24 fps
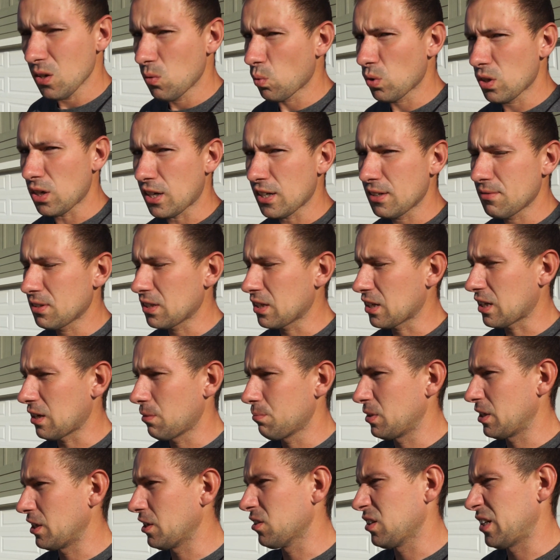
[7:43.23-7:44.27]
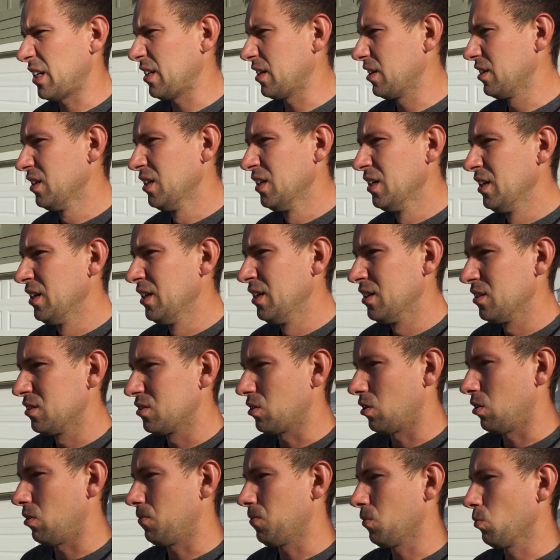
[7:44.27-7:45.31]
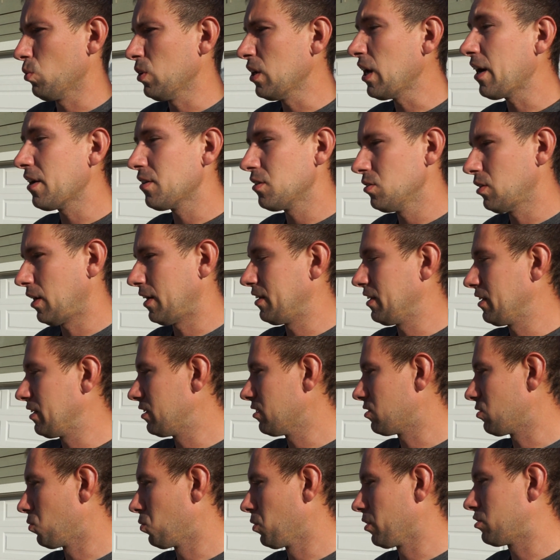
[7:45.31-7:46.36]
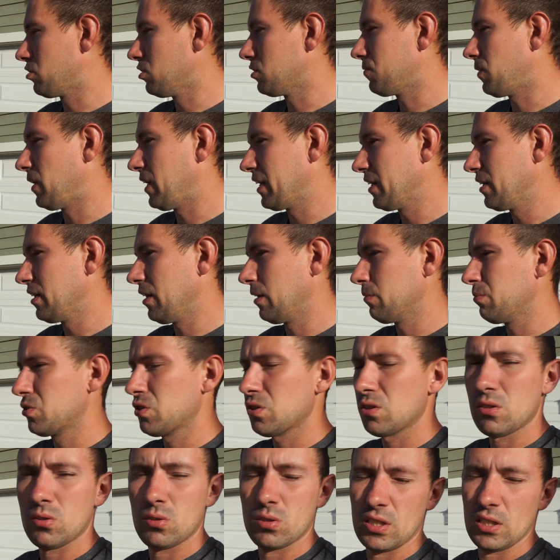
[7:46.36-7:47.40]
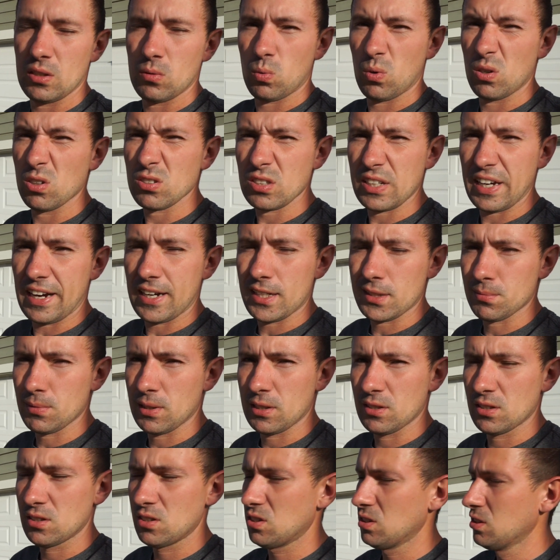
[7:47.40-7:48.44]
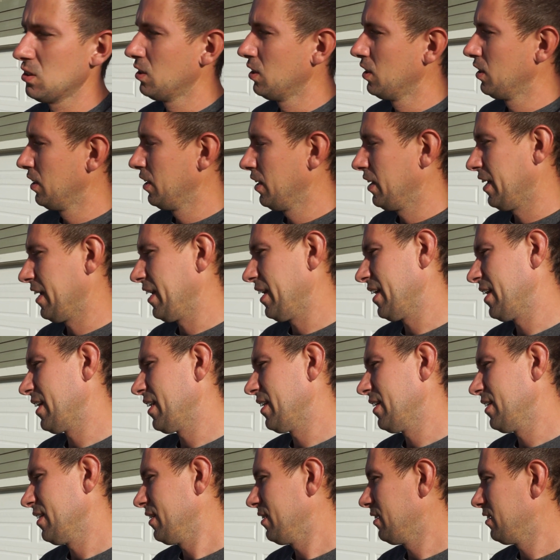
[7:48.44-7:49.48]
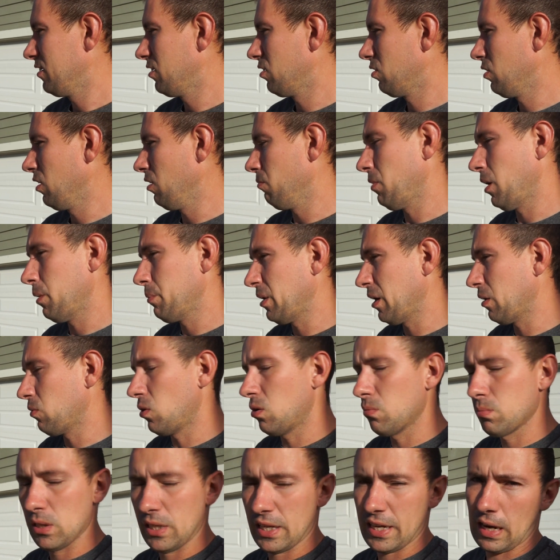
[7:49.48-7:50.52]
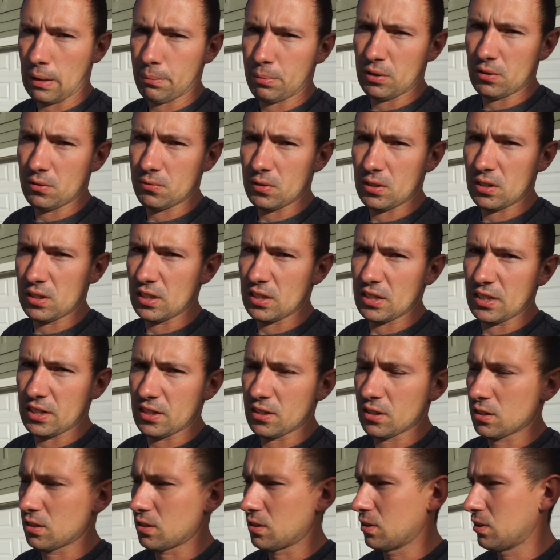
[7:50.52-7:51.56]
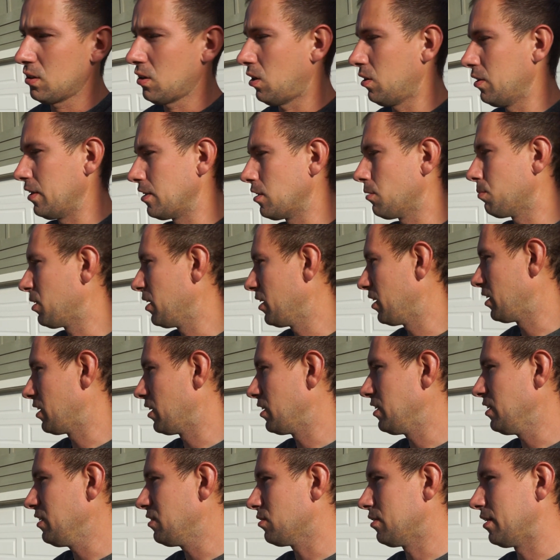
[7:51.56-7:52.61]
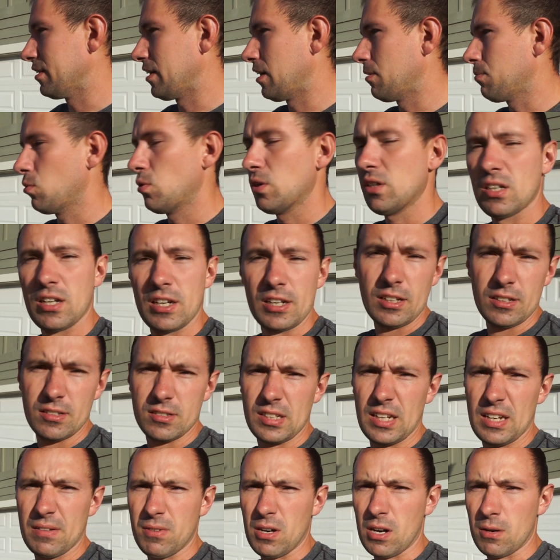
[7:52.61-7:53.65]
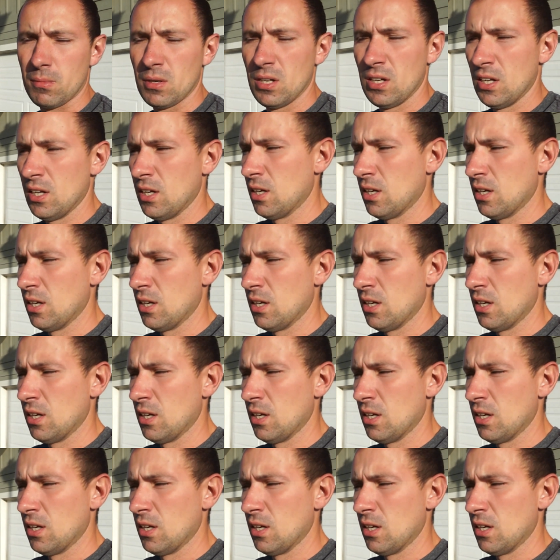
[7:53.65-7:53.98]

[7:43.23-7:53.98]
We're not even gonna come near that. So for what I do, I think this will work just fine. I'm sure it'll get worse gas mileage, and you know what, maybe I won't be happy with it in a year, and I'll end up getting a diesel at that point, and I can save up.